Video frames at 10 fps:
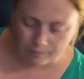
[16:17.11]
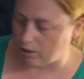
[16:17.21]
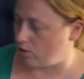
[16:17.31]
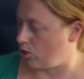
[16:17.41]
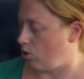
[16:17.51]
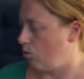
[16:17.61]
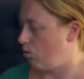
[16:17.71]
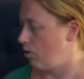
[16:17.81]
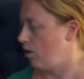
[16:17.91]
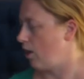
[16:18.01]

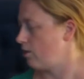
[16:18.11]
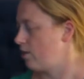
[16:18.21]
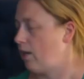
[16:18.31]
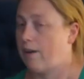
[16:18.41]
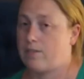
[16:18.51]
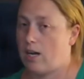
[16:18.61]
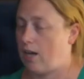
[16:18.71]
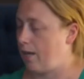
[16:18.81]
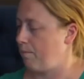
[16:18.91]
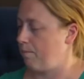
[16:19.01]
So I'll still have
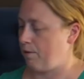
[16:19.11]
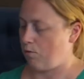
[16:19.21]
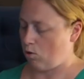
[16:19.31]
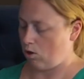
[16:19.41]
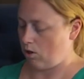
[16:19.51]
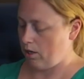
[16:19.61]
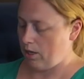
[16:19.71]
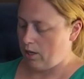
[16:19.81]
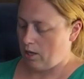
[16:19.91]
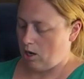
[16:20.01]
time before
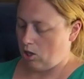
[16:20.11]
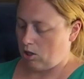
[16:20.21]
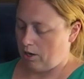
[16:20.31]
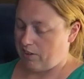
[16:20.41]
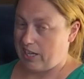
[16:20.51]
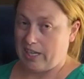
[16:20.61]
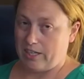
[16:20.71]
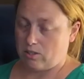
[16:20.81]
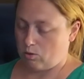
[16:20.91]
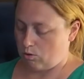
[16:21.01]
a lot of the
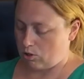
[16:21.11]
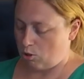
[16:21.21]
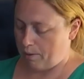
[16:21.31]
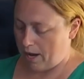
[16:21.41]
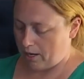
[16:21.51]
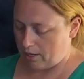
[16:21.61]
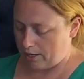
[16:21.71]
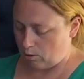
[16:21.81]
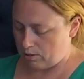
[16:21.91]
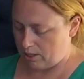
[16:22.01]
Canadian schools go back. I
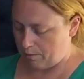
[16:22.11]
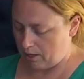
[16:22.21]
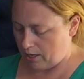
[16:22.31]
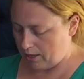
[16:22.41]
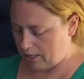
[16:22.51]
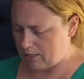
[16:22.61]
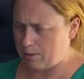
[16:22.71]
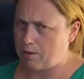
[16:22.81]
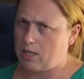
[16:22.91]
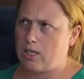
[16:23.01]
know I think
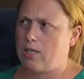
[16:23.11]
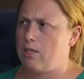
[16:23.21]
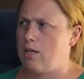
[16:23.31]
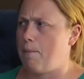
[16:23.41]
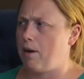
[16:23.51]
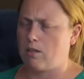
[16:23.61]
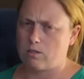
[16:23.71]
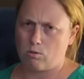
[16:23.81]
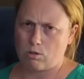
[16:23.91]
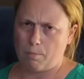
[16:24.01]
some of the American
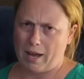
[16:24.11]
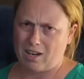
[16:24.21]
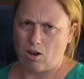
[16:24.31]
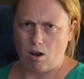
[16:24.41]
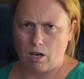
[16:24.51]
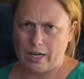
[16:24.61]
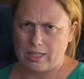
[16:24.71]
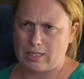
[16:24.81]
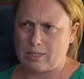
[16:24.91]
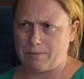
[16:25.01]
schools go back in
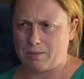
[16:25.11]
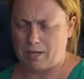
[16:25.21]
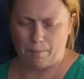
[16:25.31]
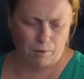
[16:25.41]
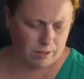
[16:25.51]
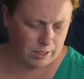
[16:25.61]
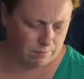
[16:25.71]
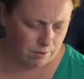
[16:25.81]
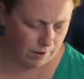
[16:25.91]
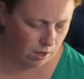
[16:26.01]
August and some in September. It
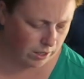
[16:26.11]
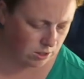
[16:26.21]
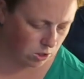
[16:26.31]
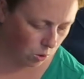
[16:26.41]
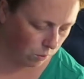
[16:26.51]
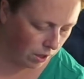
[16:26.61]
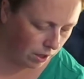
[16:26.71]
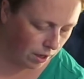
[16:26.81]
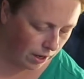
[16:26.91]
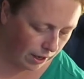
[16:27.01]
seems to vary. So
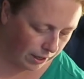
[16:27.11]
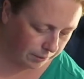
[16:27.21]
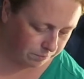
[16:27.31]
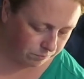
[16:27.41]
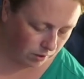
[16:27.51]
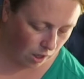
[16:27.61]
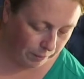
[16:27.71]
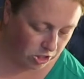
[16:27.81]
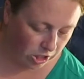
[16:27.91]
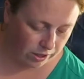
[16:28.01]
I'll
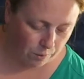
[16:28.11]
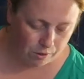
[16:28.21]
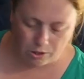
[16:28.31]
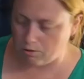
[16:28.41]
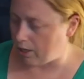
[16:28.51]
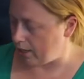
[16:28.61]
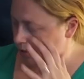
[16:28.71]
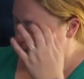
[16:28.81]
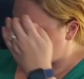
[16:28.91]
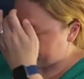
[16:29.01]
be sharing that with you guys.